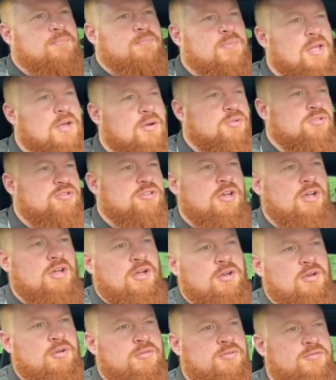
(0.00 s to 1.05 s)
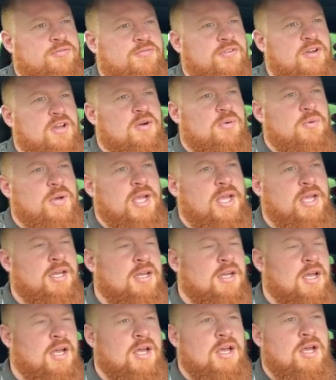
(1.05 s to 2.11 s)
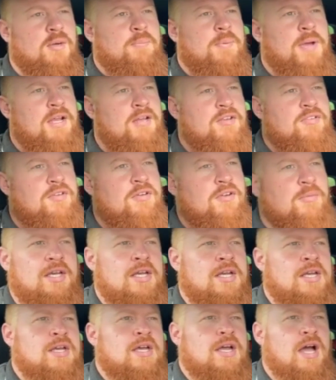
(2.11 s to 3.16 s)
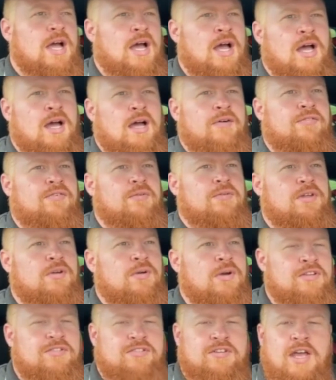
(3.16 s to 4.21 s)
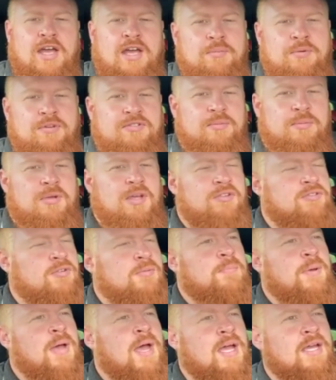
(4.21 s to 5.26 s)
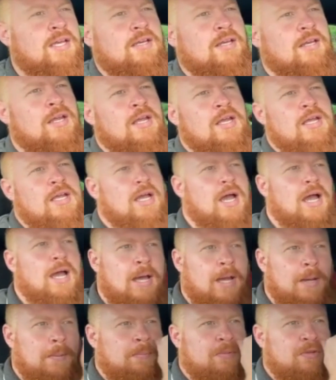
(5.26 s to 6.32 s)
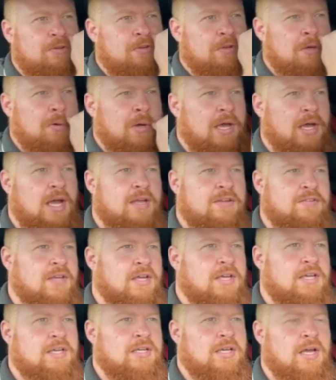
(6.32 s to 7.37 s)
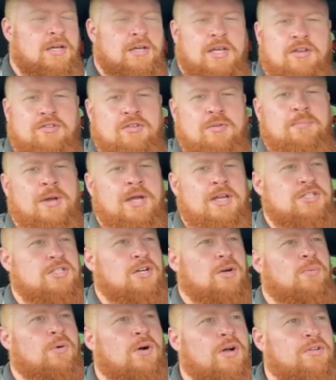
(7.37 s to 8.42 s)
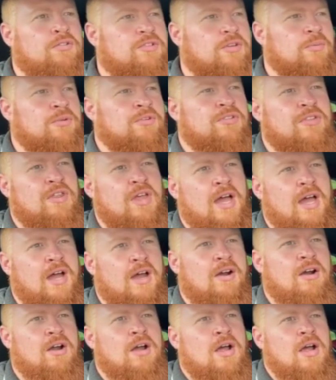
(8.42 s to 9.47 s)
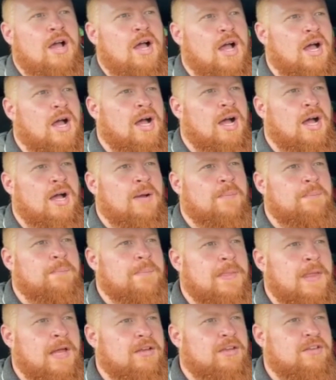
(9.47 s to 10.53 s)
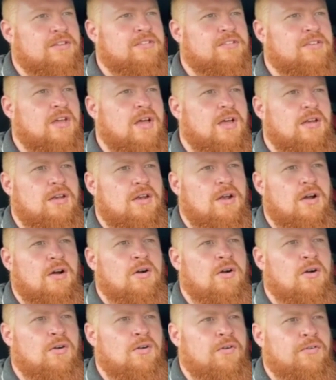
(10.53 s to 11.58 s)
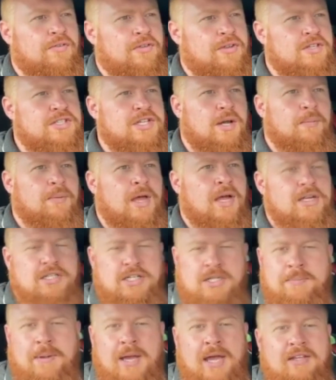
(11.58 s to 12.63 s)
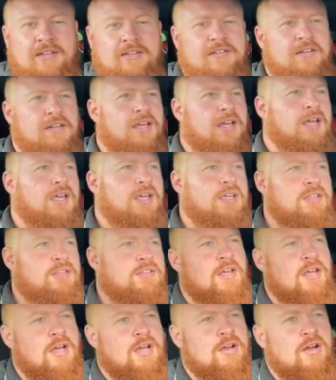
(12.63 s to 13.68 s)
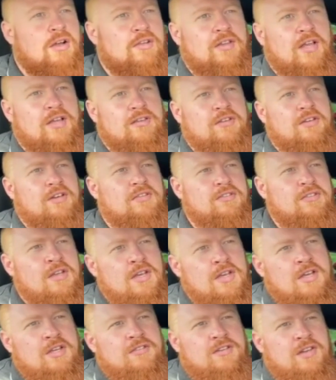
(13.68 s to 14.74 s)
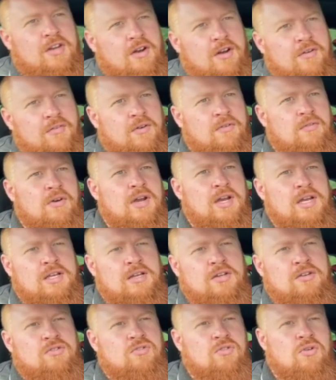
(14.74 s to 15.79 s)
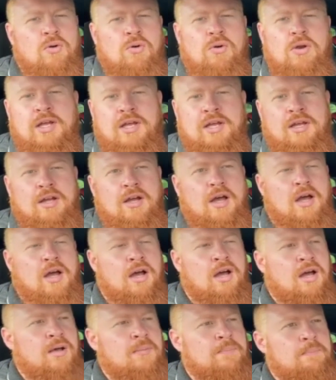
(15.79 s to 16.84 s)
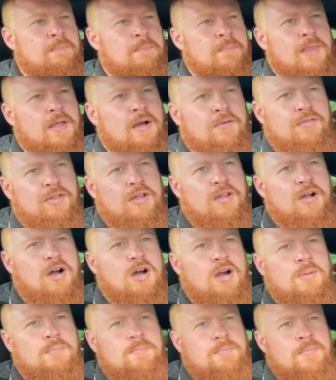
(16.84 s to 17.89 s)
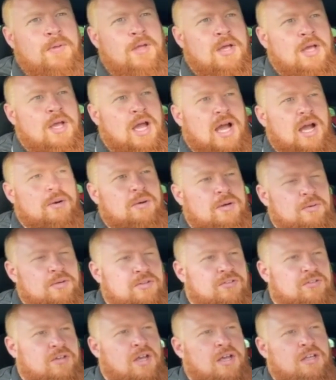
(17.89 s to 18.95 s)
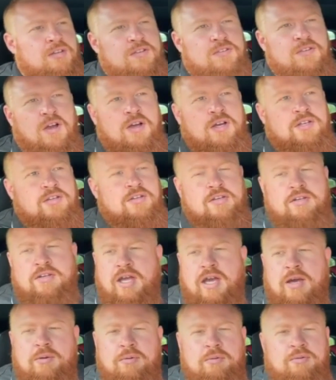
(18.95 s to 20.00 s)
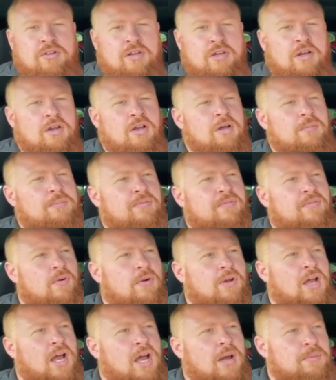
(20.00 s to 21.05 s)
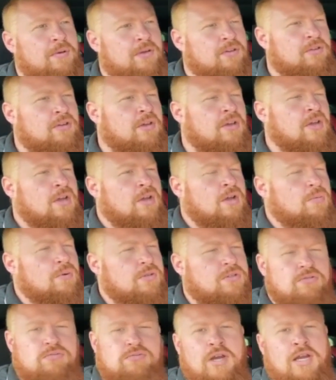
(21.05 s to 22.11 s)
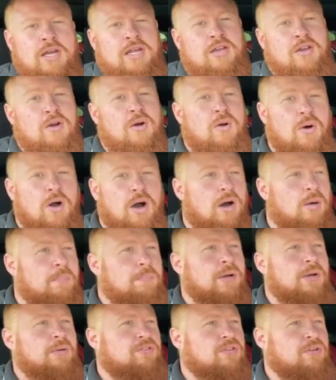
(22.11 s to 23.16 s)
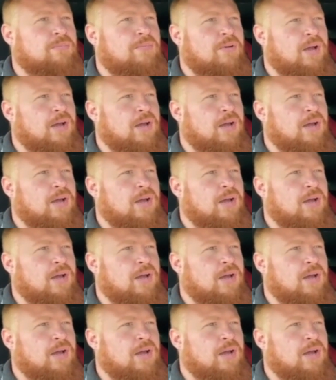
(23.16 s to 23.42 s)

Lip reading: They also flew in a painter from the USA with some custom paint to do it as a custom paint job whilst it was there. Now the son of the chap that actually painted it, he's contacted us, sent over a really good drawing of the car, how it was designed and how it was going to look before it happened, which is really cool. I'll post a